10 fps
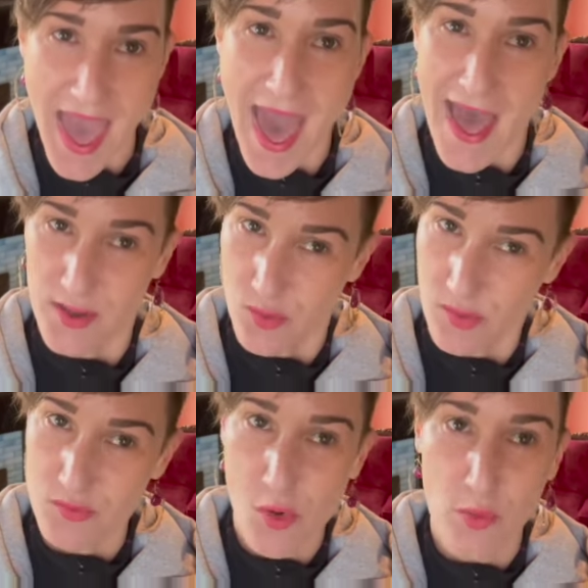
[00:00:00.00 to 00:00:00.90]
Annual
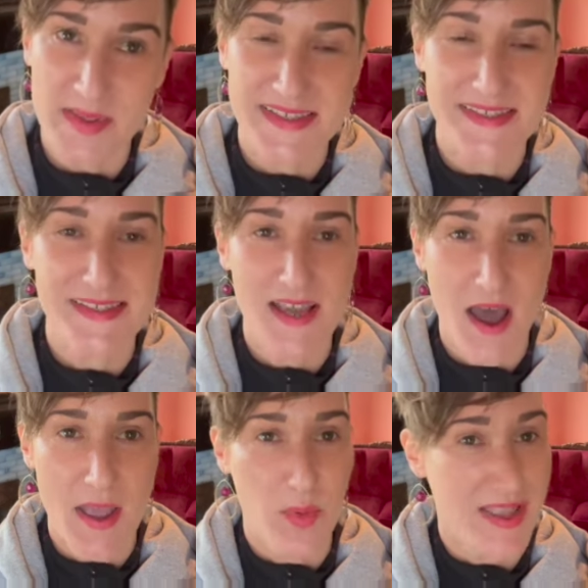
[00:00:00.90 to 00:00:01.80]
enrollment is a
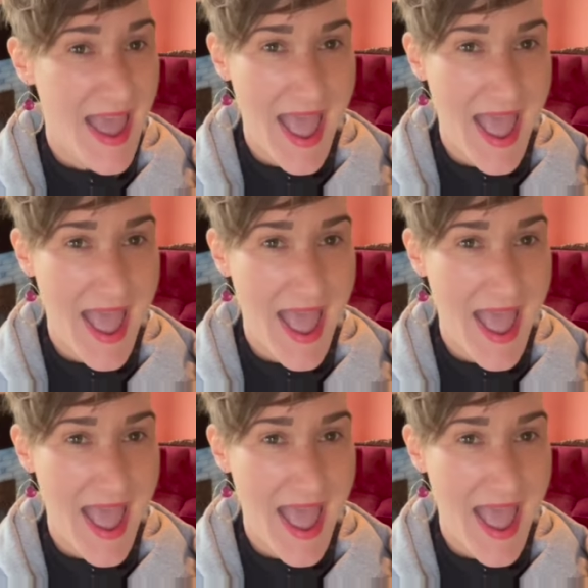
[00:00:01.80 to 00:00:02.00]
time when